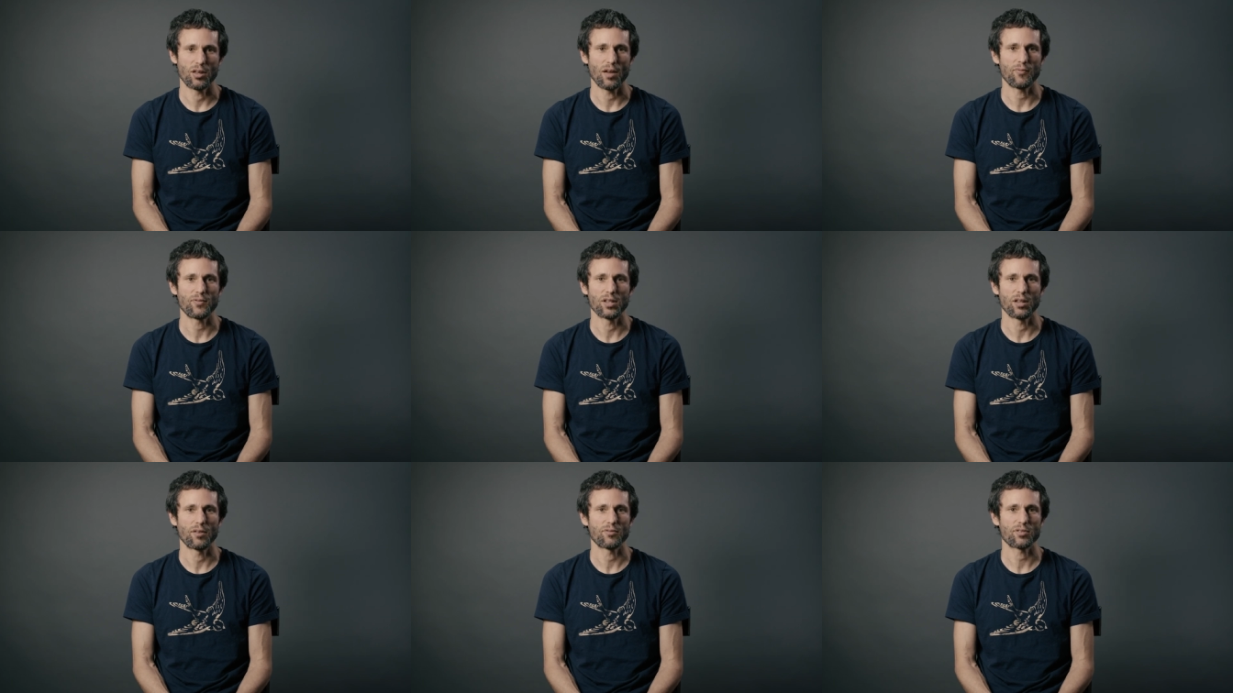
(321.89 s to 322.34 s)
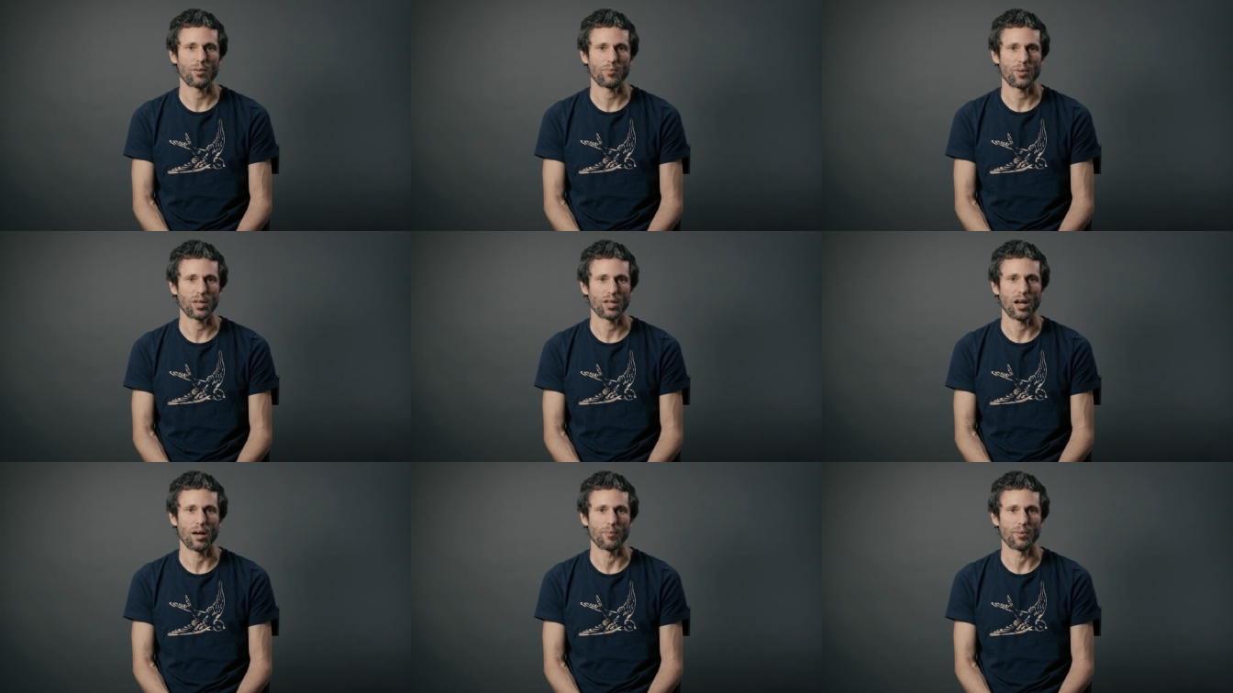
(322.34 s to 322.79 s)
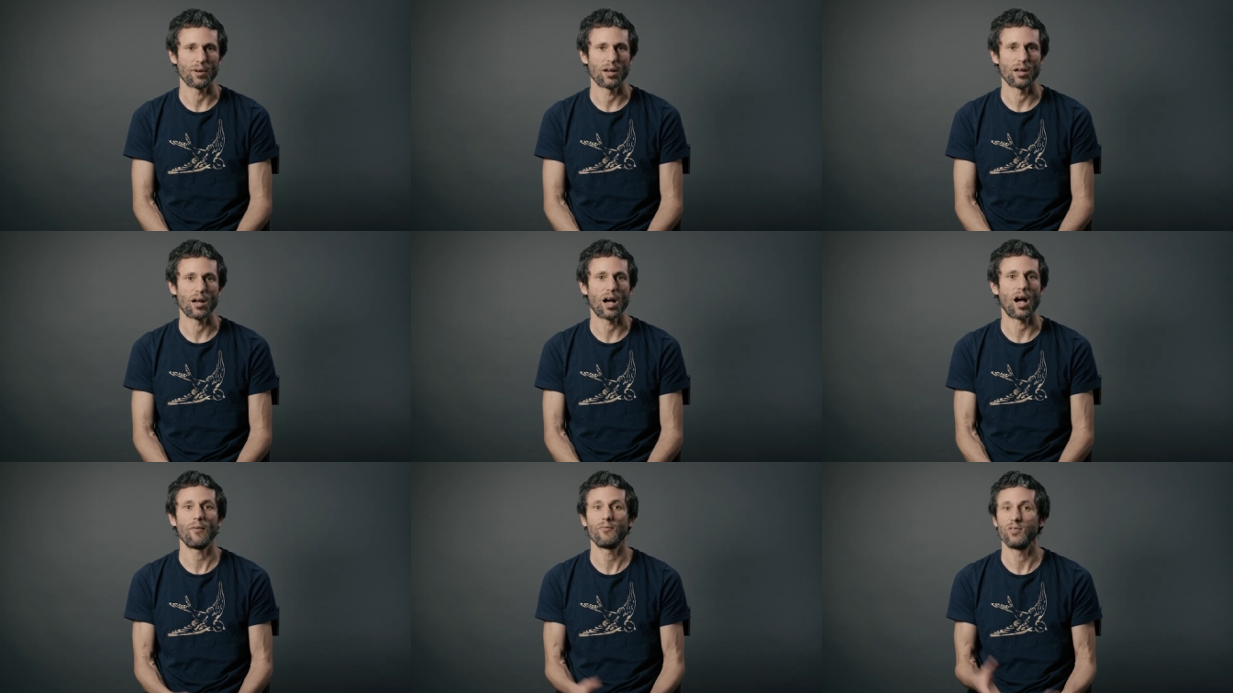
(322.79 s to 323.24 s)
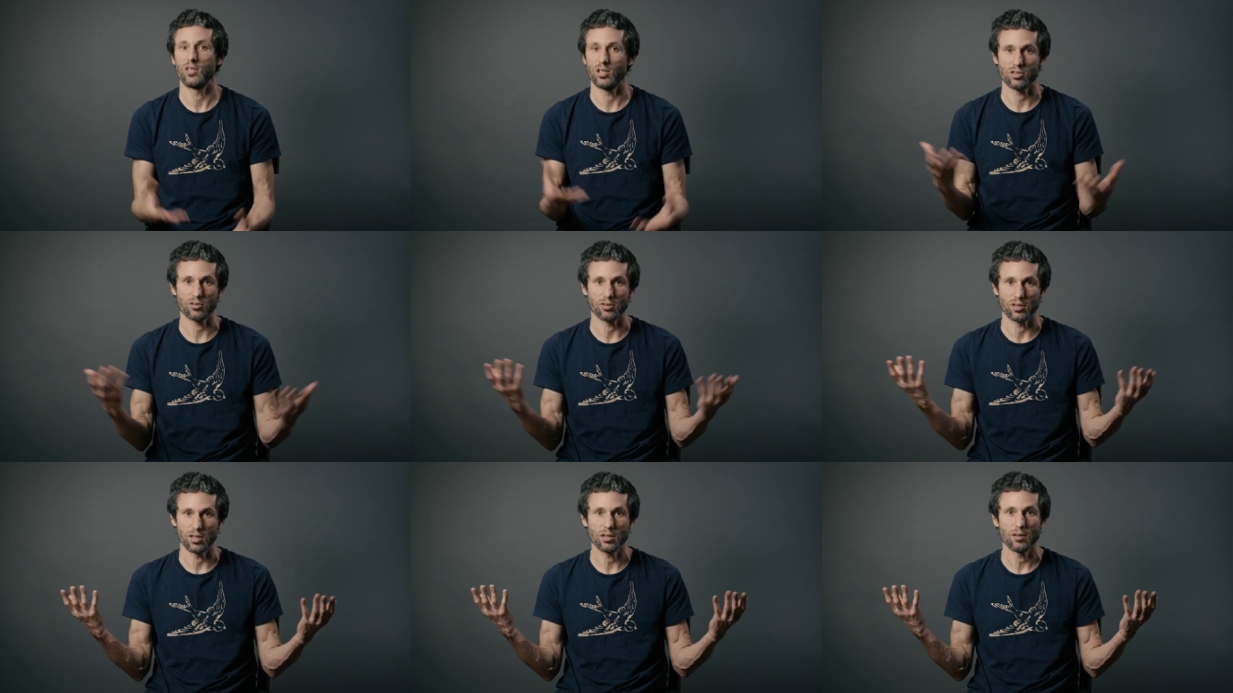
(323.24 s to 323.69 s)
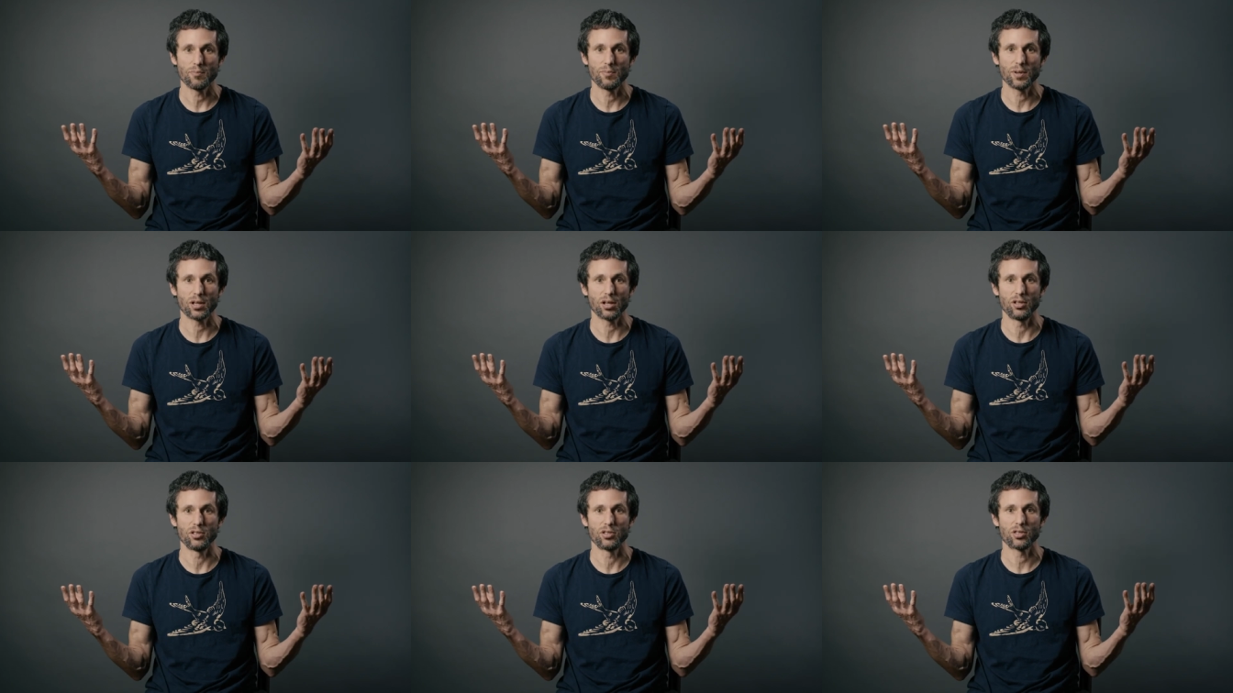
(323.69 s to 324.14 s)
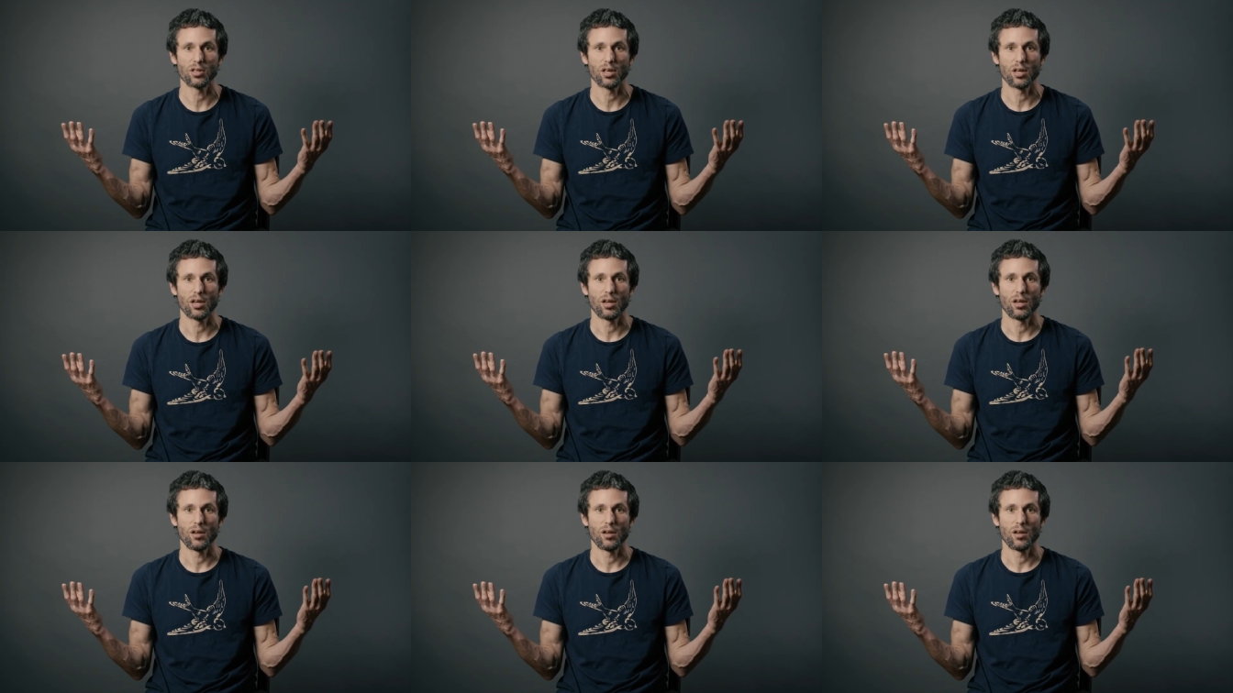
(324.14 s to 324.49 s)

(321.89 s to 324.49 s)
You have to give something up, obviously, because